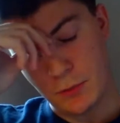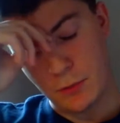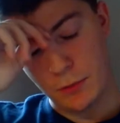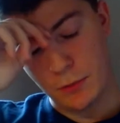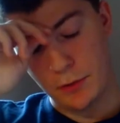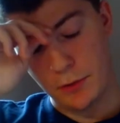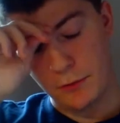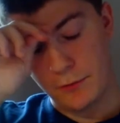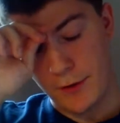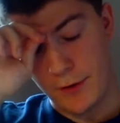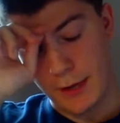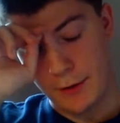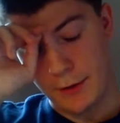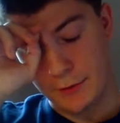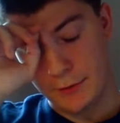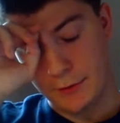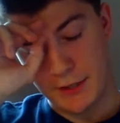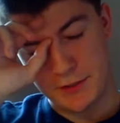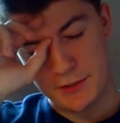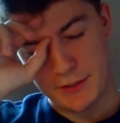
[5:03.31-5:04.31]
scored their
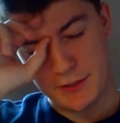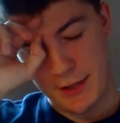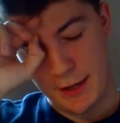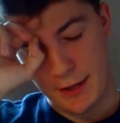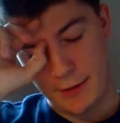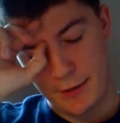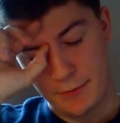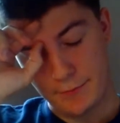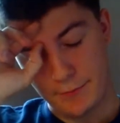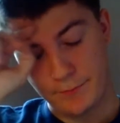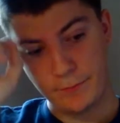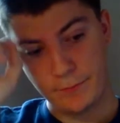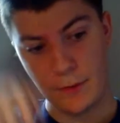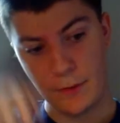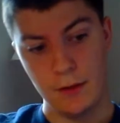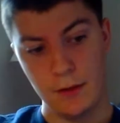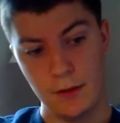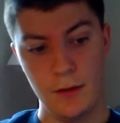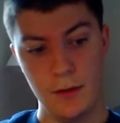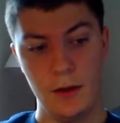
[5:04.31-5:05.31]
final touchdown,
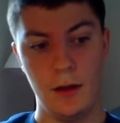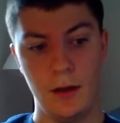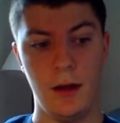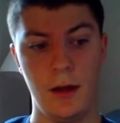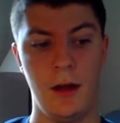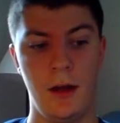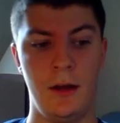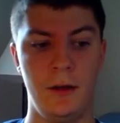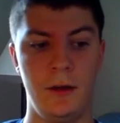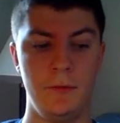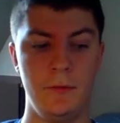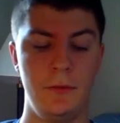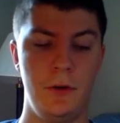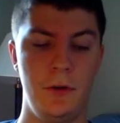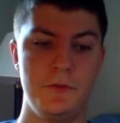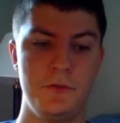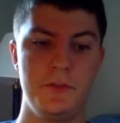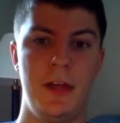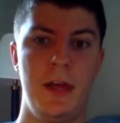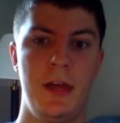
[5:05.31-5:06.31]

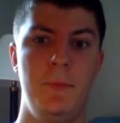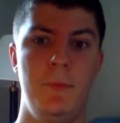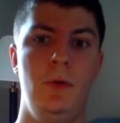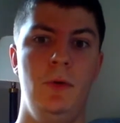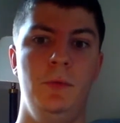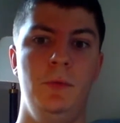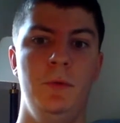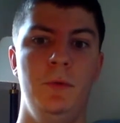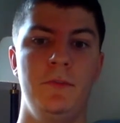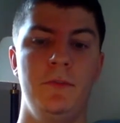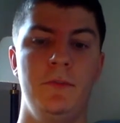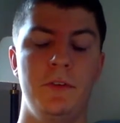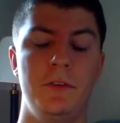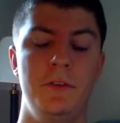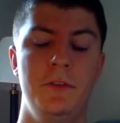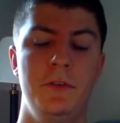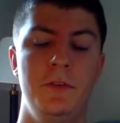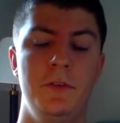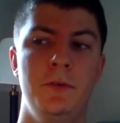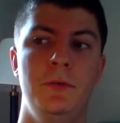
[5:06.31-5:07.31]
Coach Leipold went for
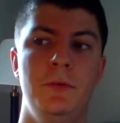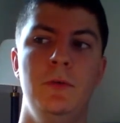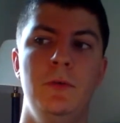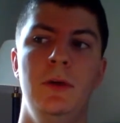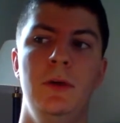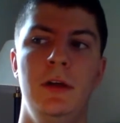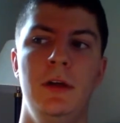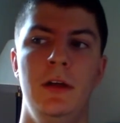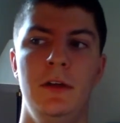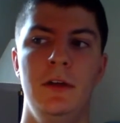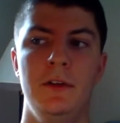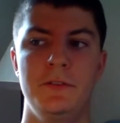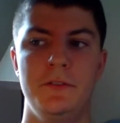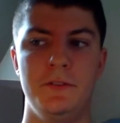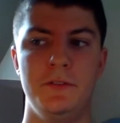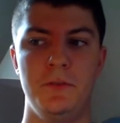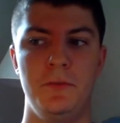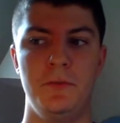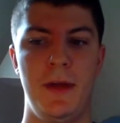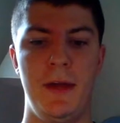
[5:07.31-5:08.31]
two
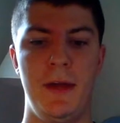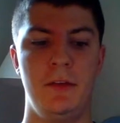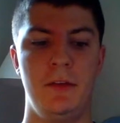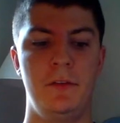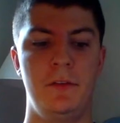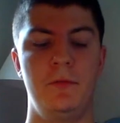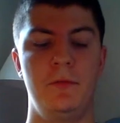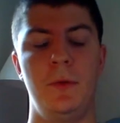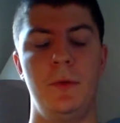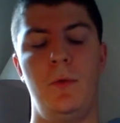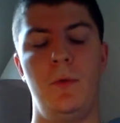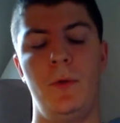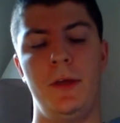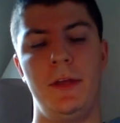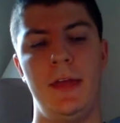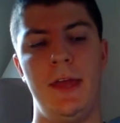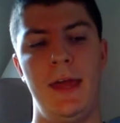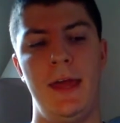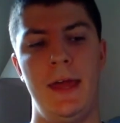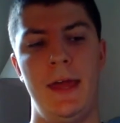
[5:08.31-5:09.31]
to make it a
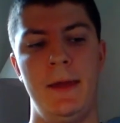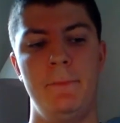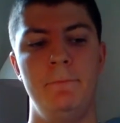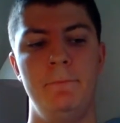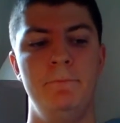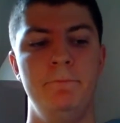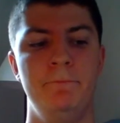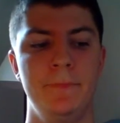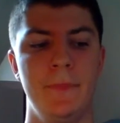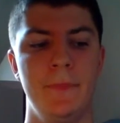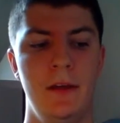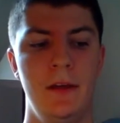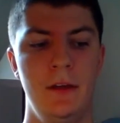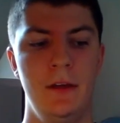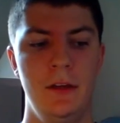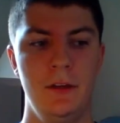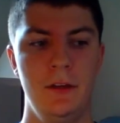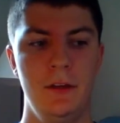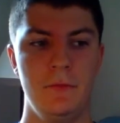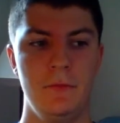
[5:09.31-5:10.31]
3-point game.
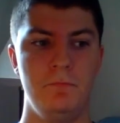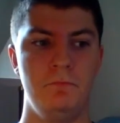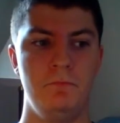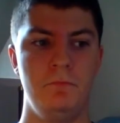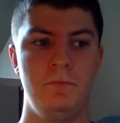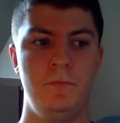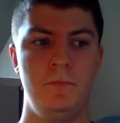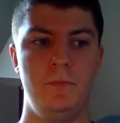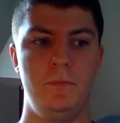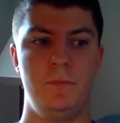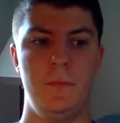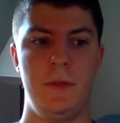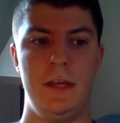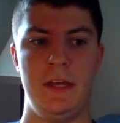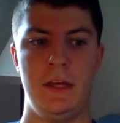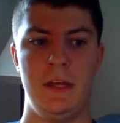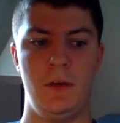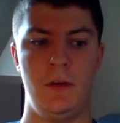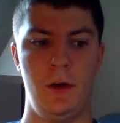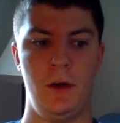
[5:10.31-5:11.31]

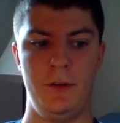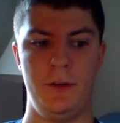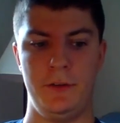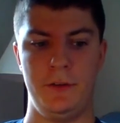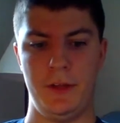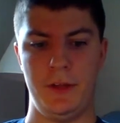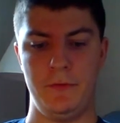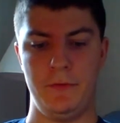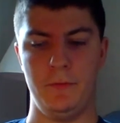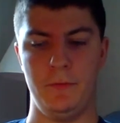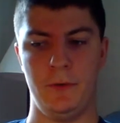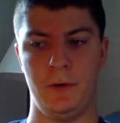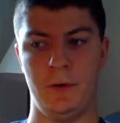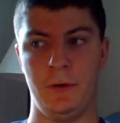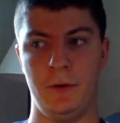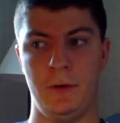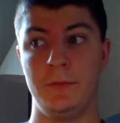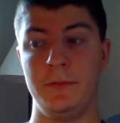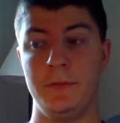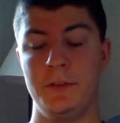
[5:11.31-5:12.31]
He called it,
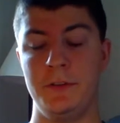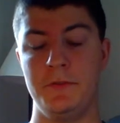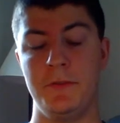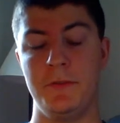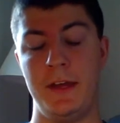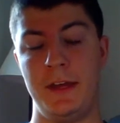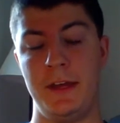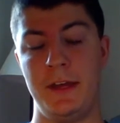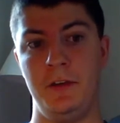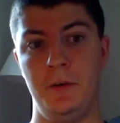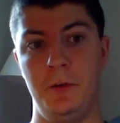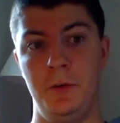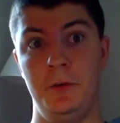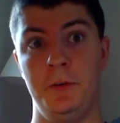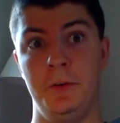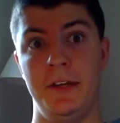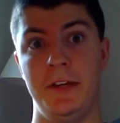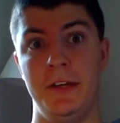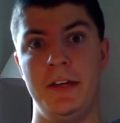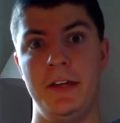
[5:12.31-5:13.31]
or excuse me, Andy
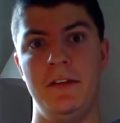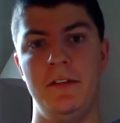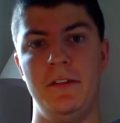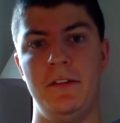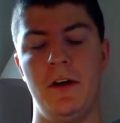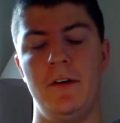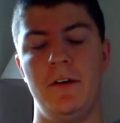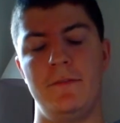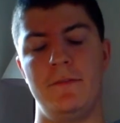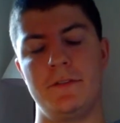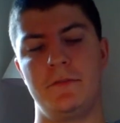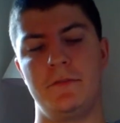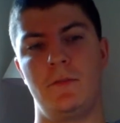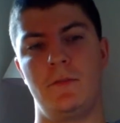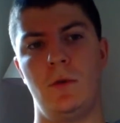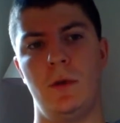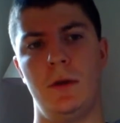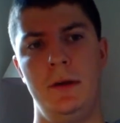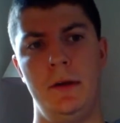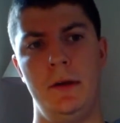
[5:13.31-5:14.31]
Kotelnicki, the offensive
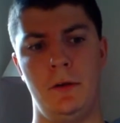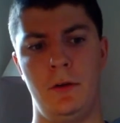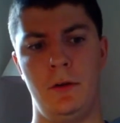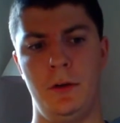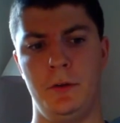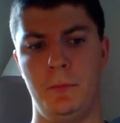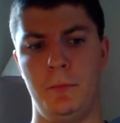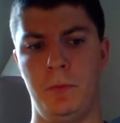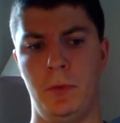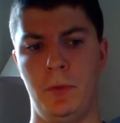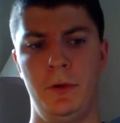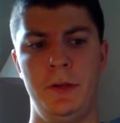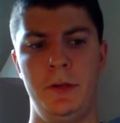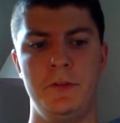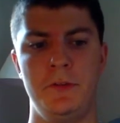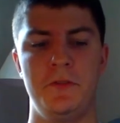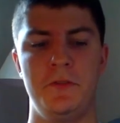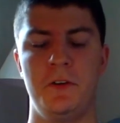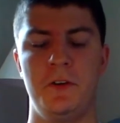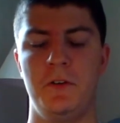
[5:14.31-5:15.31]
coordinator, called a
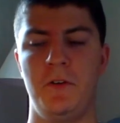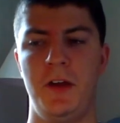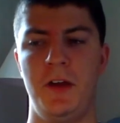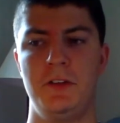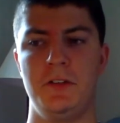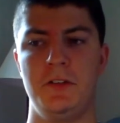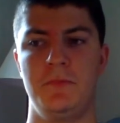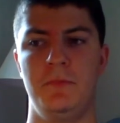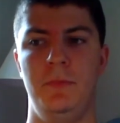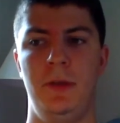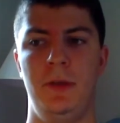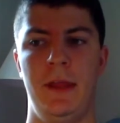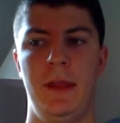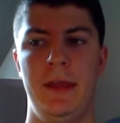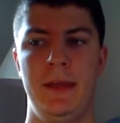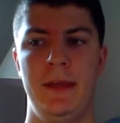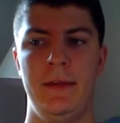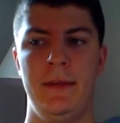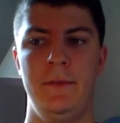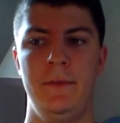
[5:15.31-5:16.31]
brilliant trickeration
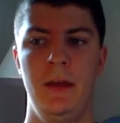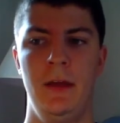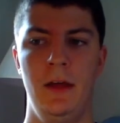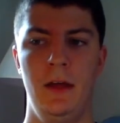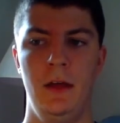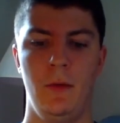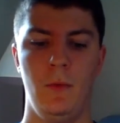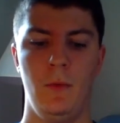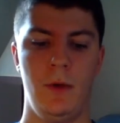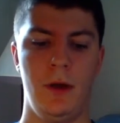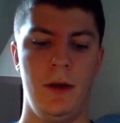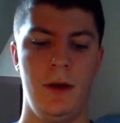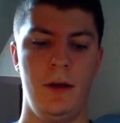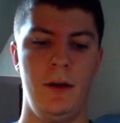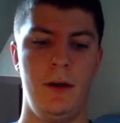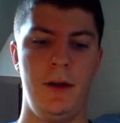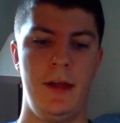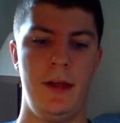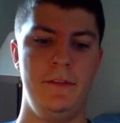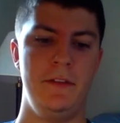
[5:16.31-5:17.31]
play
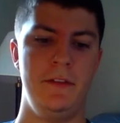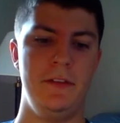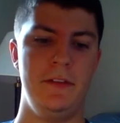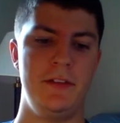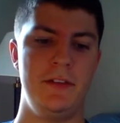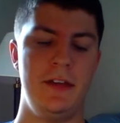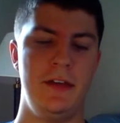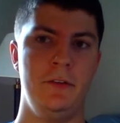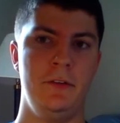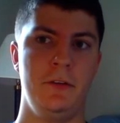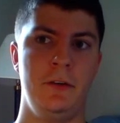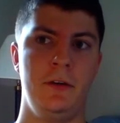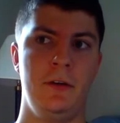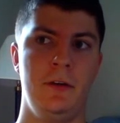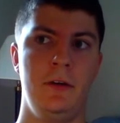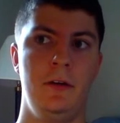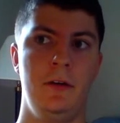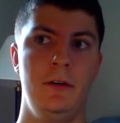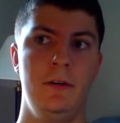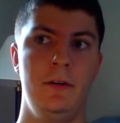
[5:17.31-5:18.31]
where Anthony
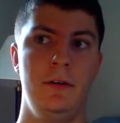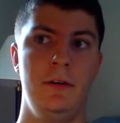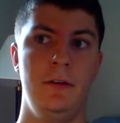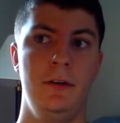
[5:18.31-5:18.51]
Taylor